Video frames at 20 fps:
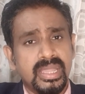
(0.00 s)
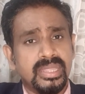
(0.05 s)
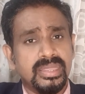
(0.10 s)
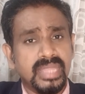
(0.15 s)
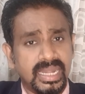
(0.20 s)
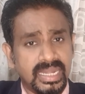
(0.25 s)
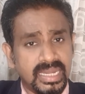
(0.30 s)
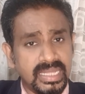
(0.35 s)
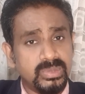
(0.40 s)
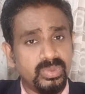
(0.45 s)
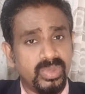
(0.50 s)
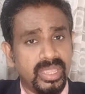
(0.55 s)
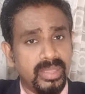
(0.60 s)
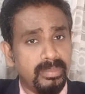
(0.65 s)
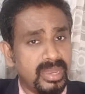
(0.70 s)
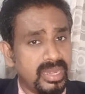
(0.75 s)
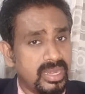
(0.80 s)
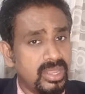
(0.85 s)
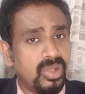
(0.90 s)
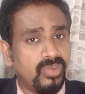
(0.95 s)
That is why
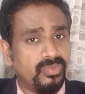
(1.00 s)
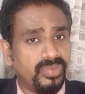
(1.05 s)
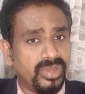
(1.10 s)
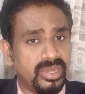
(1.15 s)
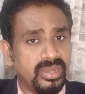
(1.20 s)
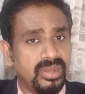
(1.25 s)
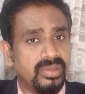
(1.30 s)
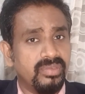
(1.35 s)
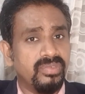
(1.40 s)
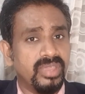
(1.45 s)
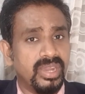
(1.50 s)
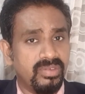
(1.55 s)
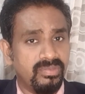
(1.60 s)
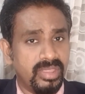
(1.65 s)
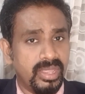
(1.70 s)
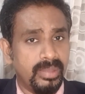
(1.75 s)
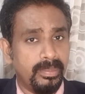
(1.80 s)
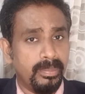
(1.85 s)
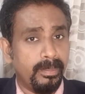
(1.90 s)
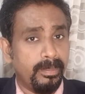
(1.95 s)
many often
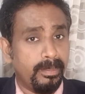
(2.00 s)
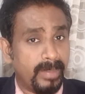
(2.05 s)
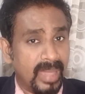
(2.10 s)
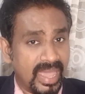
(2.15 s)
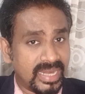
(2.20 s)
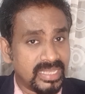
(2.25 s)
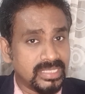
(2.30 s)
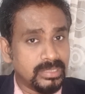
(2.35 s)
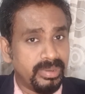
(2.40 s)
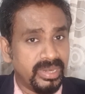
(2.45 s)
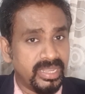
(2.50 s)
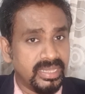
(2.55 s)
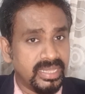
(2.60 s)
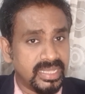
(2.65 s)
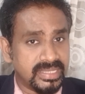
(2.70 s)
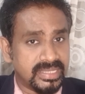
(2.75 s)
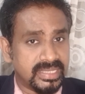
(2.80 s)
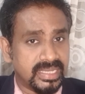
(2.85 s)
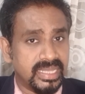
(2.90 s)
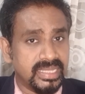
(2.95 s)
when parents bring
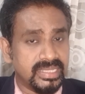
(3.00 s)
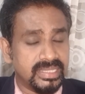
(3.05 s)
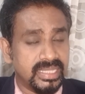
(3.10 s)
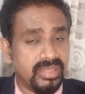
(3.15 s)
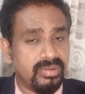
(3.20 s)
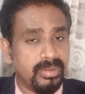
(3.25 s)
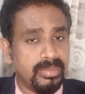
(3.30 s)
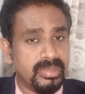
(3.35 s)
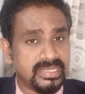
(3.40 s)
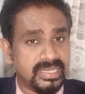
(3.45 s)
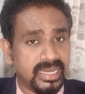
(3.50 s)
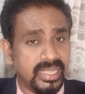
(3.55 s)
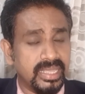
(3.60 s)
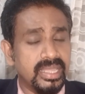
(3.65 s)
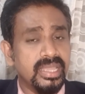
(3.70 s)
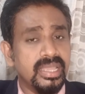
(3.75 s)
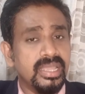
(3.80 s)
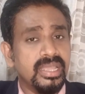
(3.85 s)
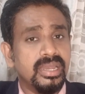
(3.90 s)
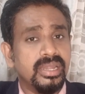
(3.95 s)
the kids, they will be
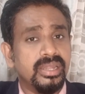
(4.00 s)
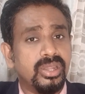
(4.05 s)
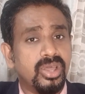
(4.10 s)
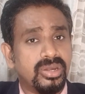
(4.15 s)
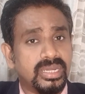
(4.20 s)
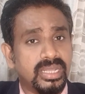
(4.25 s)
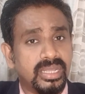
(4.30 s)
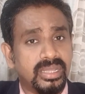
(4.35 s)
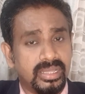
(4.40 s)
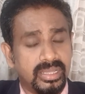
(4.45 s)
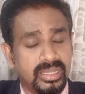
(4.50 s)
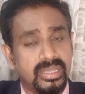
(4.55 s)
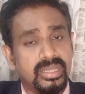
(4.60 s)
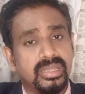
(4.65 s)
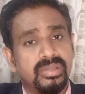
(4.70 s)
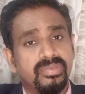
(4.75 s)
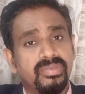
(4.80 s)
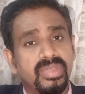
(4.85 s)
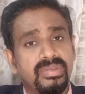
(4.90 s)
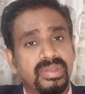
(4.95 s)
saying, doctor,
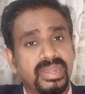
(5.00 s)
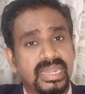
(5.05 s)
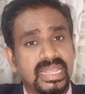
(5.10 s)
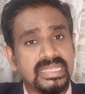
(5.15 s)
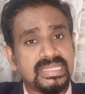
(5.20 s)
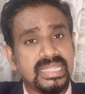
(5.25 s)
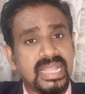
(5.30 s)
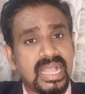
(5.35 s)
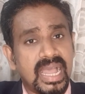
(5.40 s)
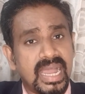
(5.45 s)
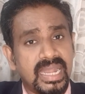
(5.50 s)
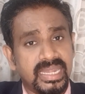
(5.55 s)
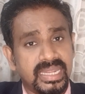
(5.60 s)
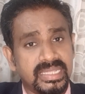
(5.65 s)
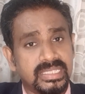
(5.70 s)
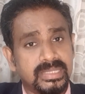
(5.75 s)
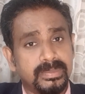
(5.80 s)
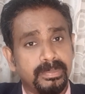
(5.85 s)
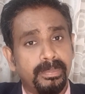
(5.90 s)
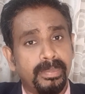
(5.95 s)
when we touch the heart,
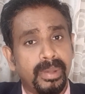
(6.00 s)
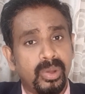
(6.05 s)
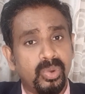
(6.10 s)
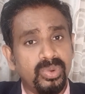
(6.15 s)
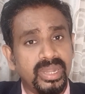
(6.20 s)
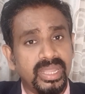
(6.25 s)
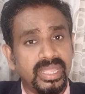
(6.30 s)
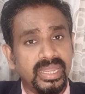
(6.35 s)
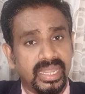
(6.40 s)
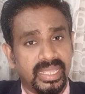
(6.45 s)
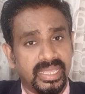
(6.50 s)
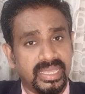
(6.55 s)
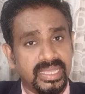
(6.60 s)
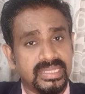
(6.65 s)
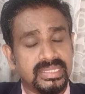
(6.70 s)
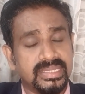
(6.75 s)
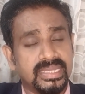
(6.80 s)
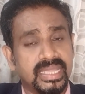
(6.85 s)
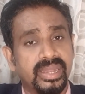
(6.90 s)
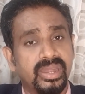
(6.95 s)
it's pounding, like
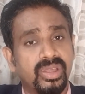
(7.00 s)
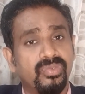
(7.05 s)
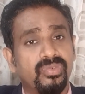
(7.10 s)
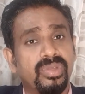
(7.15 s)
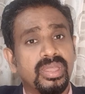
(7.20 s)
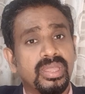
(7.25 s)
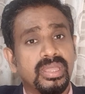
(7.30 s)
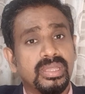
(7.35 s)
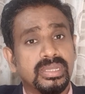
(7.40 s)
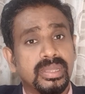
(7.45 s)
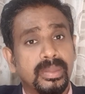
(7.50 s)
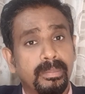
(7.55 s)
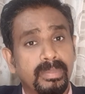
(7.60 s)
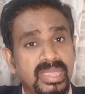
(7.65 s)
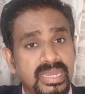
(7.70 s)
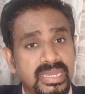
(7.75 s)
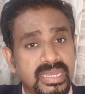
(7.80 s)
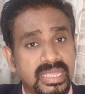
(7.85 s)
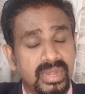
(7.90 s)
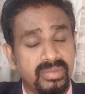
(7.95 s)
it's kind of
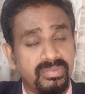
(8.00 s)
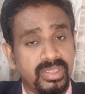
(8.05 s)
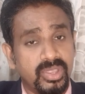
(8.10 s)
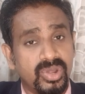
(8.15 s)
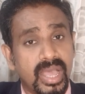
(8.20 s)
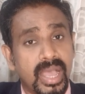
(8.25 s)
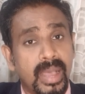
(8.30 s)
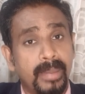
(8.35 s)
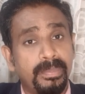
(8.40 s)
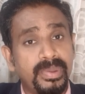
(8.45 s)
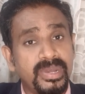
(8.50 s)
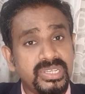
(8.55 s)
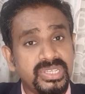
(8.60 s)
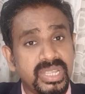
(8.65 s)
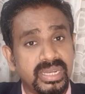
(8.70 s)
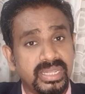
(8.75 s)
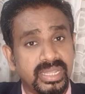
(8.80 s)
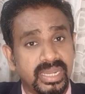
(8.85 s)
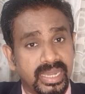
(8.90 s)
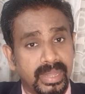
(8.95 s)
beating, and we could
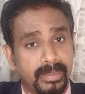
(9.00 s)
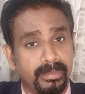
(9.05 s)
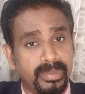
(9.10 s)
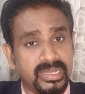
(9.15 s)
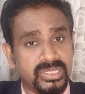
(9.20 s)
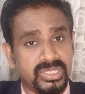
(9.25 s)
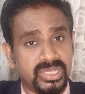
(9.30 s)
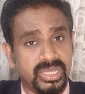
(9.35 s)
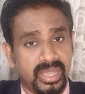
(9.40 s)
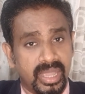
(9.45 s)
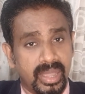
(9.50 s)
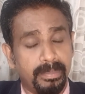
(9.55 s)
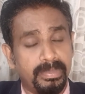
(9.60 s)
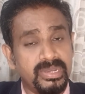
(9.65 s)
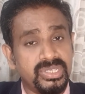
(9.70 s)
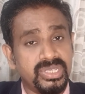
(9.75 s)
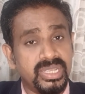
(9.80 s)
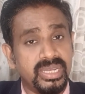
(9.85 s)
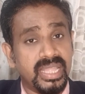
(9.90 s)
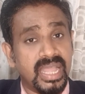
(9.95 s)
appreciate the temperature,
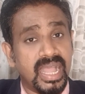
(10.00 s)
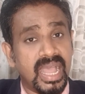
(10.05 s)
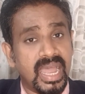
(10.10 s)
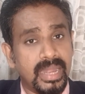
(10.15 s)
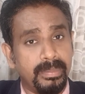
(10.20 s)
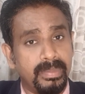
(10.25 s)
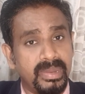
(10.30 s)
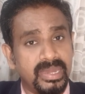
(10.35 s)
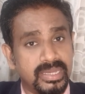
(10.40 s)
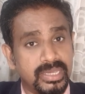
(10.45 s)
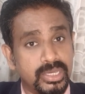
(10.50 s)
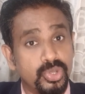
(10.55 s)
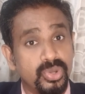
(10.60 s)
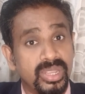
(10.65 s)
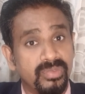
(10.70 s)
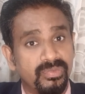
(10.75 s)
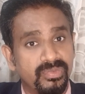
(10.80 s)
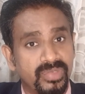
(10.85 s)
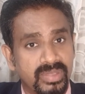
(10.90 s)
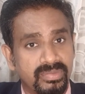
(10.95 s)
appreciate the heartbeat
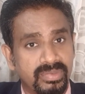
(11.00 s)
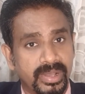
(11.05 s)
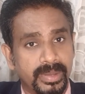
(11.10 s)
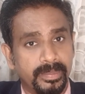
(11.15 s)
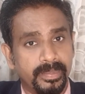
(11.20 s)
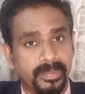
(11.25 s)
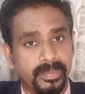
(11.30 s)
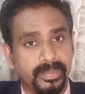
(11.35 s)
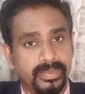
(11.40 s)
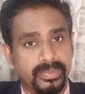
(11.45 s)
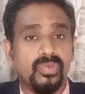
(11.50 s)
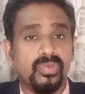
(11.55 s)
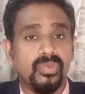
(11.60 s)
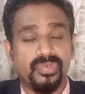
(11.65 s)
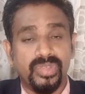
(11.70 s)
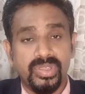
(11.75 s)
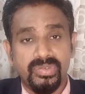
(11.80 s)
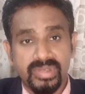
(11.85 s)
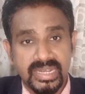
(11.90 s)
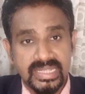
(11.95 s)
during fever. So
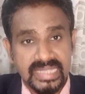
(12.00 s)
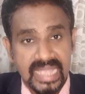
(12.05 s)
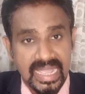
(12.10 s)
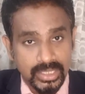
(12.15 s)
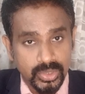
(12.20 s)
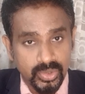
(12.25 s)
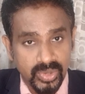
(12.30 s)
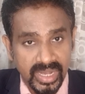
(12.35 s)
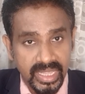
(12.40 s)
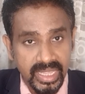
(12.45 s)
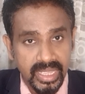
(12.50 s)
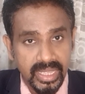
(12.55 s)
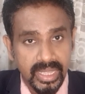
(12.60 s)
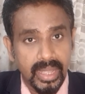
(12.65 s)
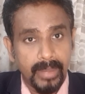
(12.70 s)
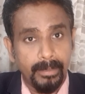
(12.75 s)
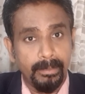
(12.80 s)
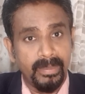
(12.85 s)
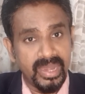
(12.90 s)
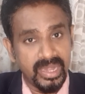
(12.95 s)
fever is actually
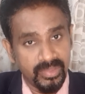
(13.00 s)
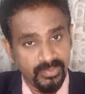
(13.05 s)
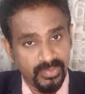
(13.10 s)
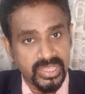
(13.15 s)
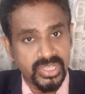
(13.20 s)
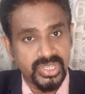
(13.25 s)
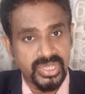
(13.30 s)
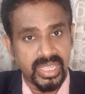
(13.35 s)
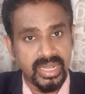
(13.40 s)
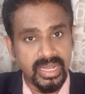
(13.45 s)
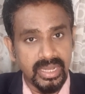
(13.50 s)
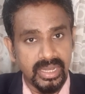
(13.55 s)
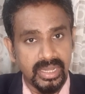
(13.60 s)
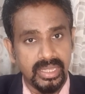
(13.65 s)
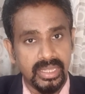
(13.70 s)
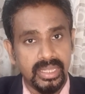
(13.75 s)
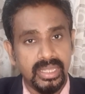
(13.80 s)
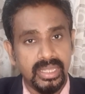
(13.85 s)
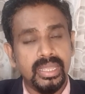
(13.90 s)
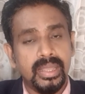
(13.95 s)
beneficial,
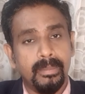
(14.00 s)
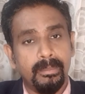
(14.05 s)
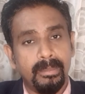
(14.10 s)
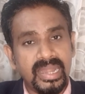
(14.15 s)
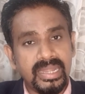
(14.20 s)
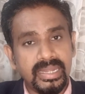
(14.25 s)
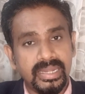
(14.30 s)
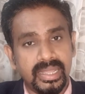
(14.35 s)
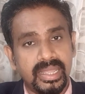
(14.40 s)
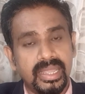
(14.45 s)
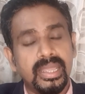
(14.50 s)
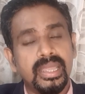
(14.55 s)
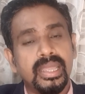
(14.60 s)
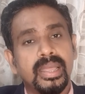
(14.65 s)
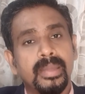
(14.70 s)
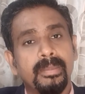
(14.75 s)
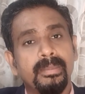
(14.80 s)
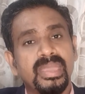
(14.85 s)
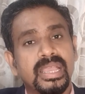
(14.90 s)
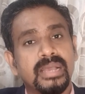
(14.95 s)
but
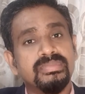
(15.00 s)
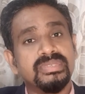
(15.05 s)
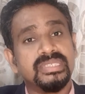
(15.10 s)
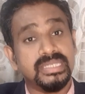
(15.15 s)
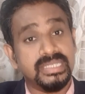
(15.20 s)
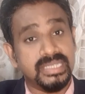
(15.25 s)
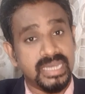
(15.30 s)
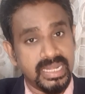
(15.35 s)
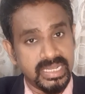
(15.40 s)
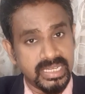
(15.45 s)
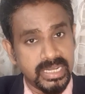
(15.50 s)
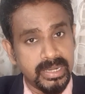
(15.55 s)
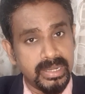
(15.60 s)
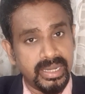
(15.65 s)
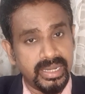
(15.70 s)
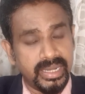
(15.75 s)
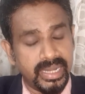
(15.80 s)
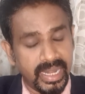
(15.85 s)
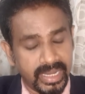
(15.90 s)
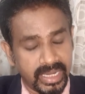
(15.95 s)
becomes
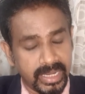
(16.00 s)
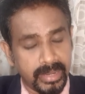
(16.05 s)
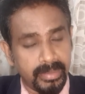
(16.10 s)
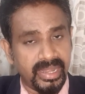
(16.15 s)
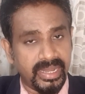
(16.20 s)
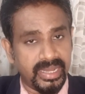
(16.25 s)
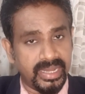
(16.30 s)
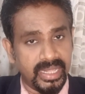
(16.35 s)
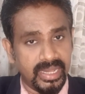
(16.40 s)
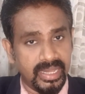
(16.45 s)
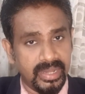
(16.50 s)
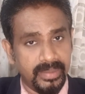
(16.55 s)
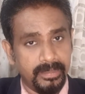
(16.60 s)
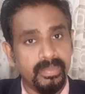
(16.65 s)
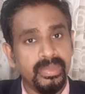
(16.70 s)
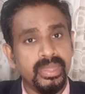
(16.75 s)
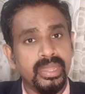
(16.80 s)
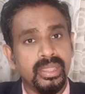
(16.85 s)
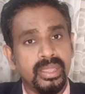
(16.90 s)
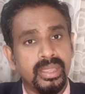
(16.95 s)
detrimental
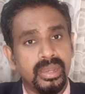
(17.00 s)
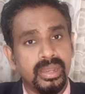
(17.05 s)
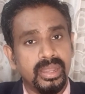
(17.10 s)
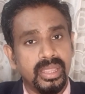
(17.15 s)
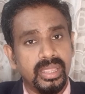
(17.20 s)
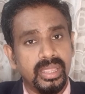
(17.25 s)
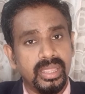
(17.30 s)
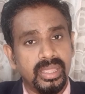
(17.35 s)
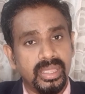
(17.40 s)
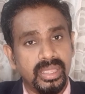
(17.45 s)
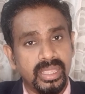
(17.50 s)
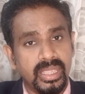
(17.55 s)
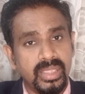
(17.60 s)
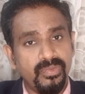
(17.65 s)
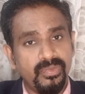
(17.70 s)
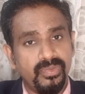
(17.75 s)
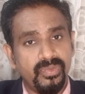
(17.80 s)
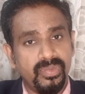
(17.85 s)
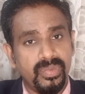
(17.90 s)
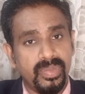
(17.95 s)

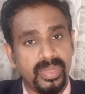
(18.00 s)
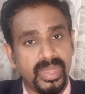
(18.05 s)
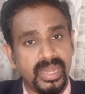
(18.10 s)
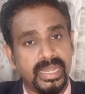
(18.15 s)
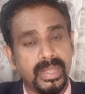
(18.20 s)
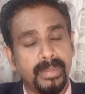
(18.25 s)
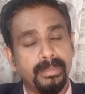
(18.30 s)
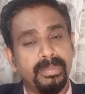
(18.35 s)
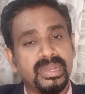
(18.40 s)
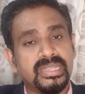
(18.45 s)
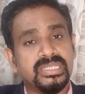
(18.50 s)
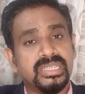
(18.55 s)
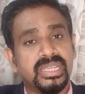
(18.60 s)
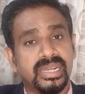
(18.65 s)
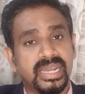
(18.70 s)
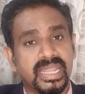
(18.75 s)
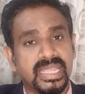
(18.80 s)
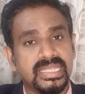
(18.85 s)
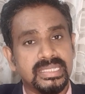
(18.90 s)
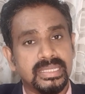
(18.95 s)
if the temperature
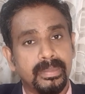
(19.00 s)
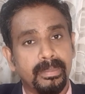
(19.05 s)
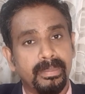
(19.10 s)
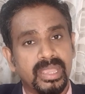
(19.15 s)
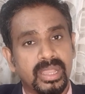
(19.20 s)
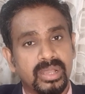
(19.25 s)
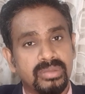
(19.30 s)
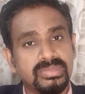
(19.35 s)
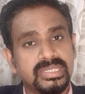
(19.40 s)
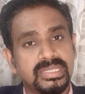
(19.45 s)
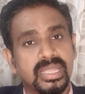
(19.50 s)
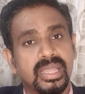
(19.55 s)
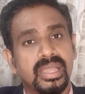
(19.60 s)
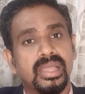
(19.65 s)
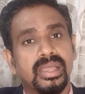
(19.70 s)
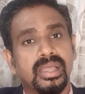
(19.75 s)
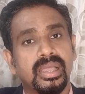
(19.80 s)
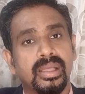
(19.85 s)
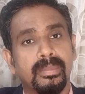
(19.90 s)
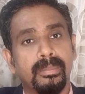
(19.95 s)
rise becomes
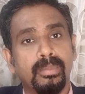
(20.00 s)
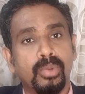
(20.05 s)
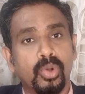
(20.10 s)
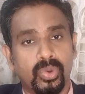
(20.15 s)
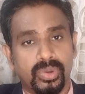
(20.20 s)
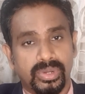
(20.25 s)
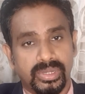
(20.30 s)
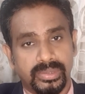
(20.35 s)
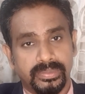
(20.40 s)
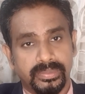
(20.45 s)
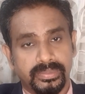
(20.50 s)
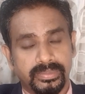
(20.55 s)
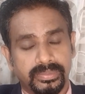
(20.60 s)
more.